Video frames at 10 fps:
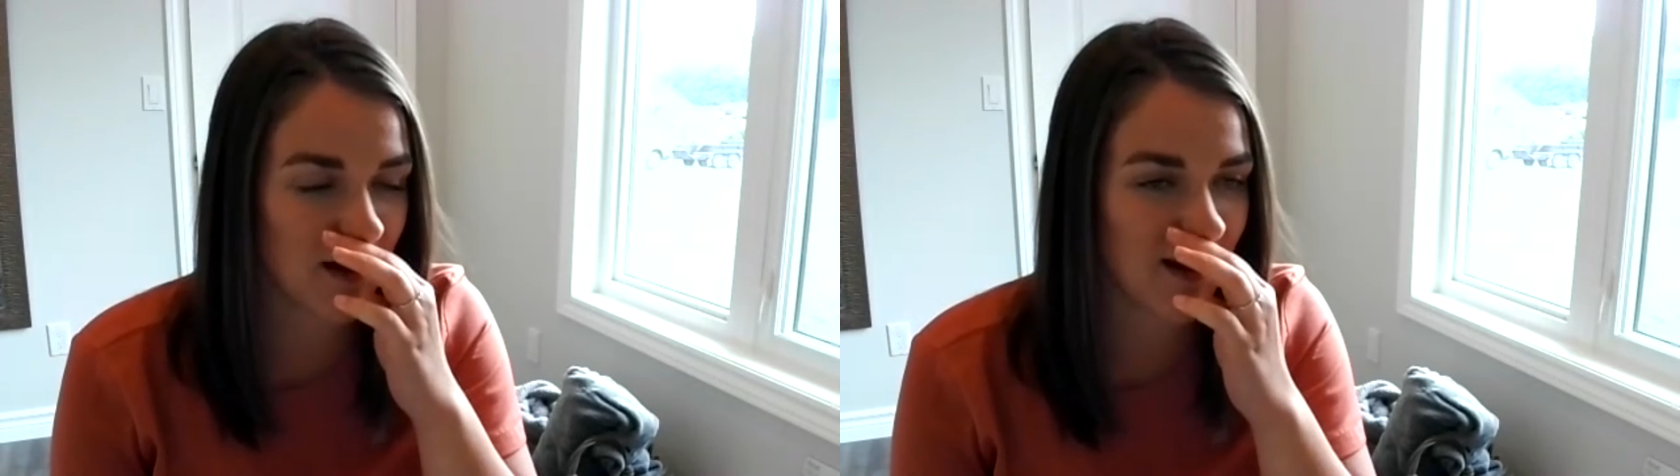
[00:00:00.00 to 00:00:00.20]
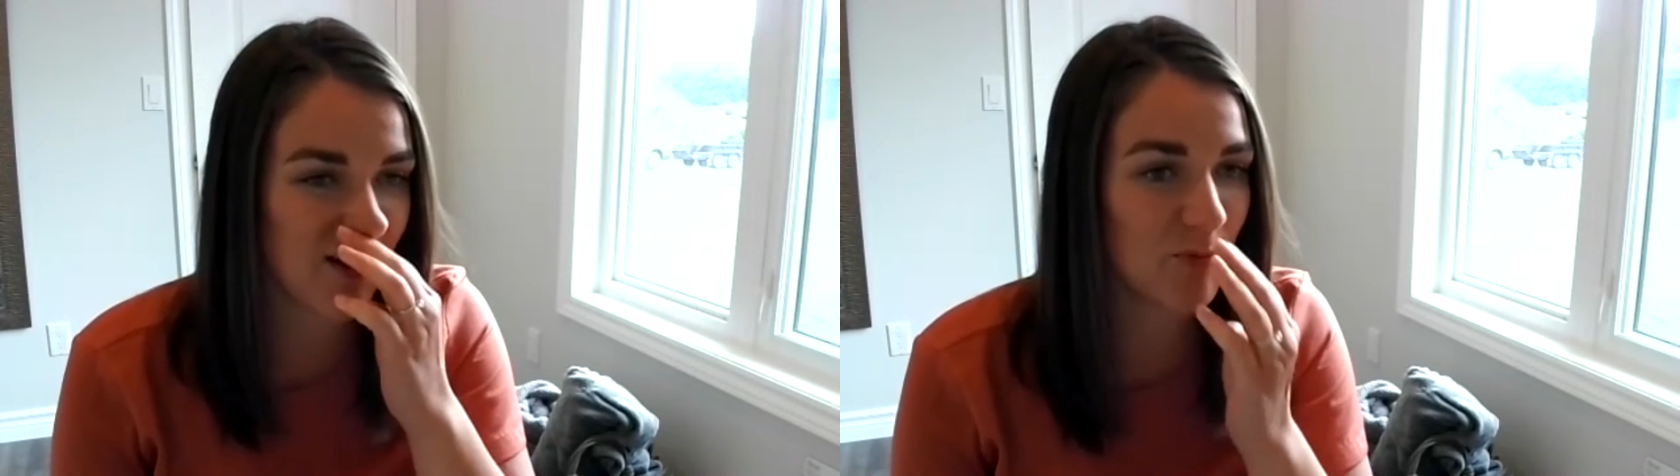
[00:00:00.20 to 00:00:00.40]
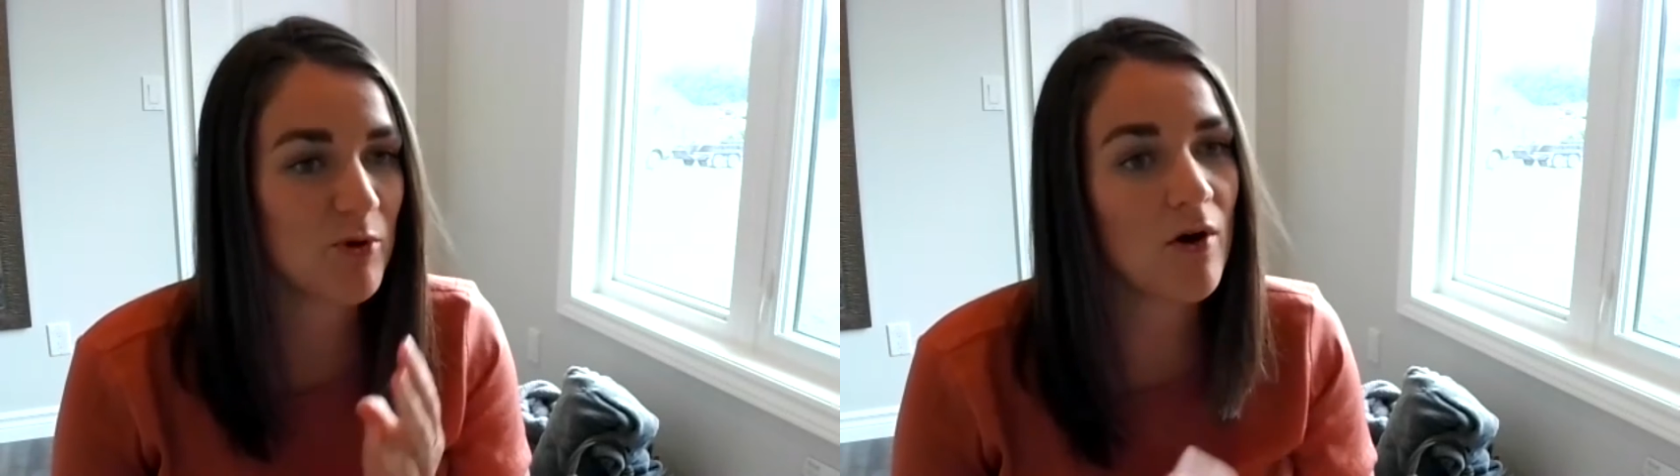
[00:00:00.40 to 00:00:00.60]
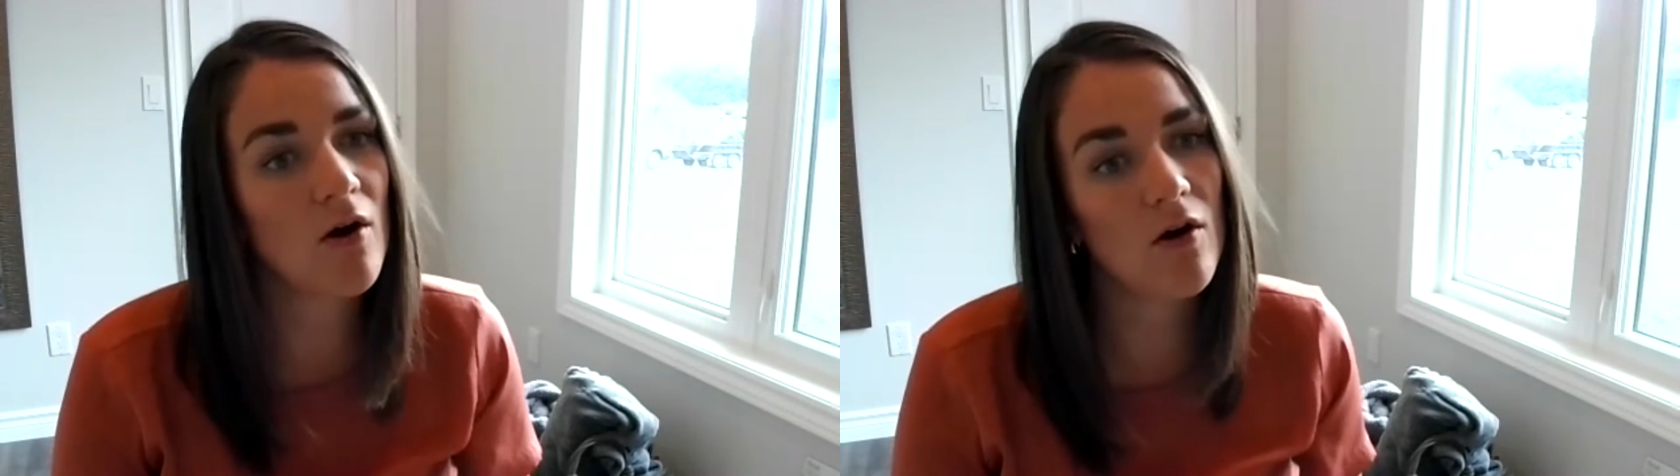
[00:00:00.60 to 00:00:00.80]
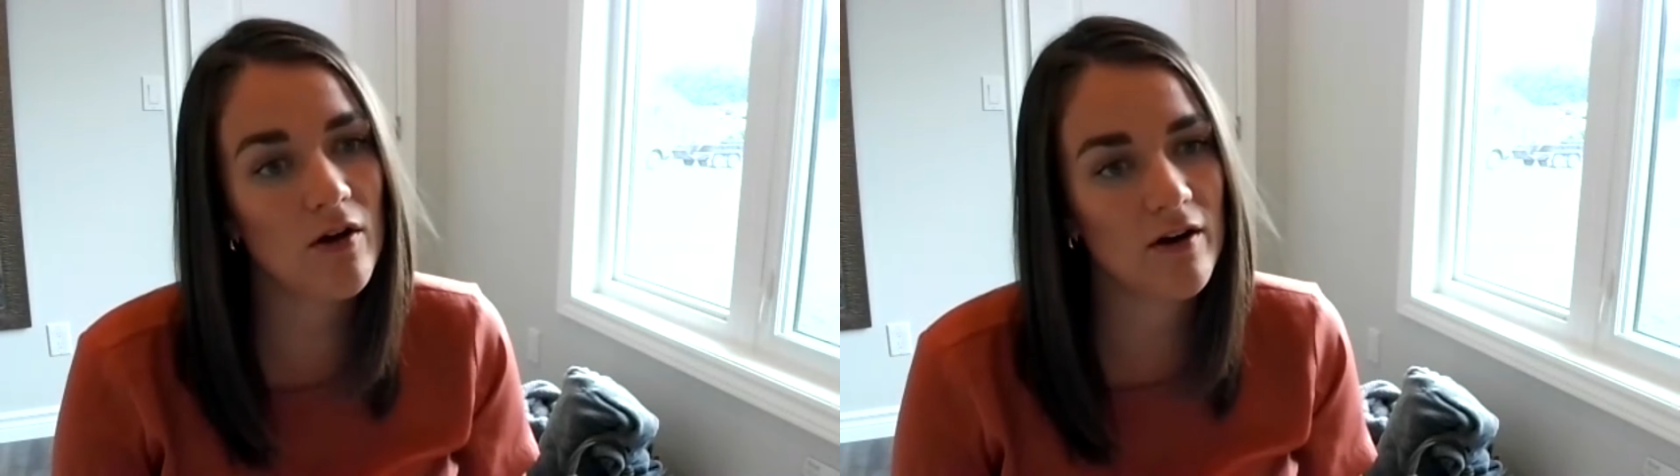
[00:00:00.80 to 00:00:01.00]
I hope you
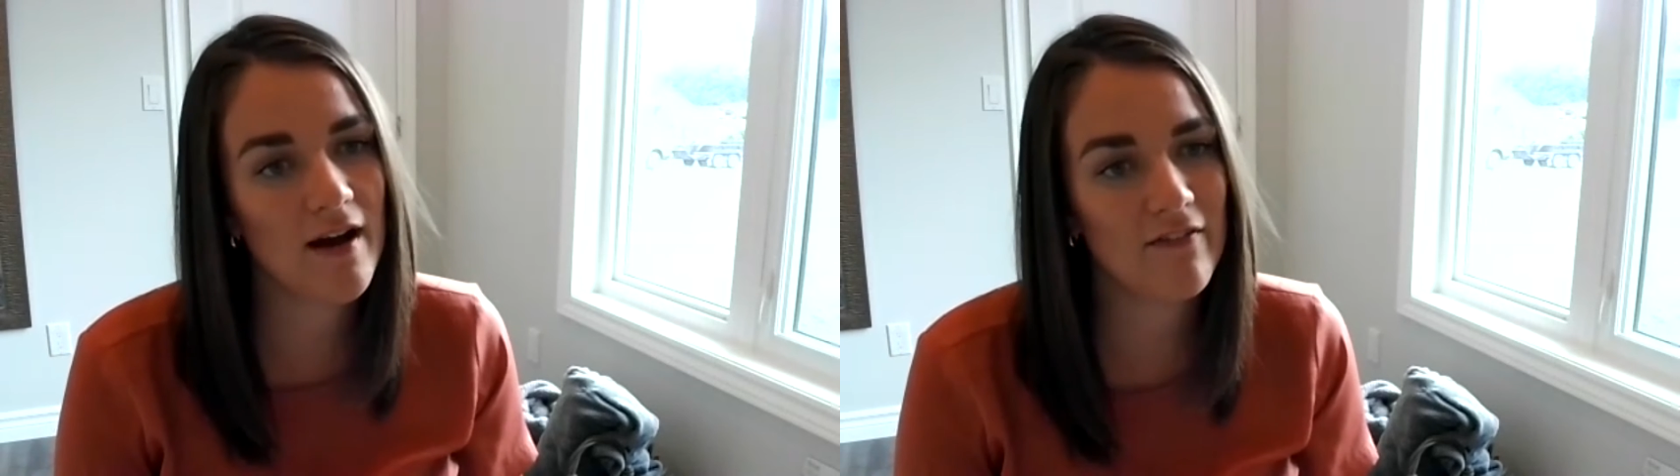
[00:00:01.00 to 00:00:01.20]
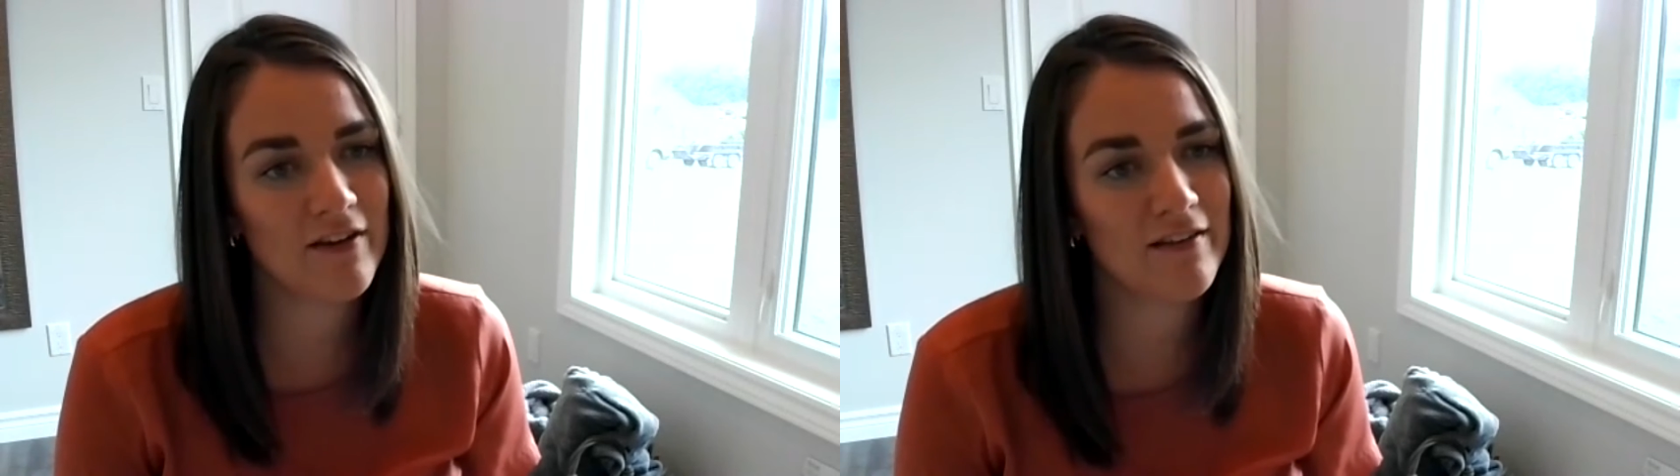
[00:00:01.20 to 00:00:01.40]
all are having a